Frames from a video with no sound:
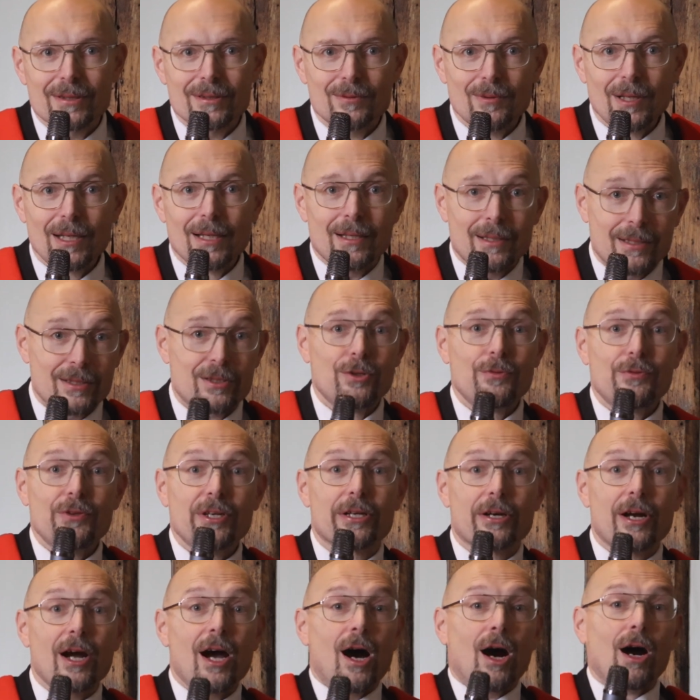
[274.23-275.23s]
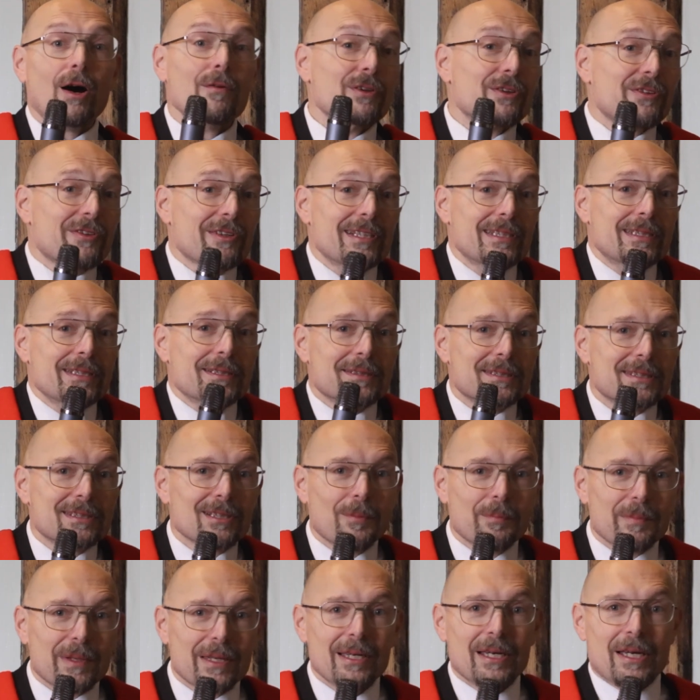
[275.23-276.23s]
Well, go figure. Obviously, it didn't
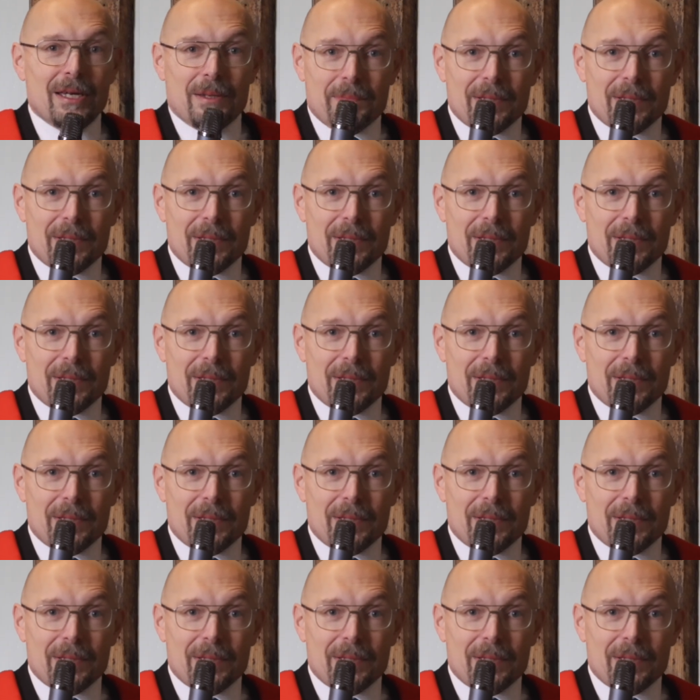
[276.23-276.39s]
stop me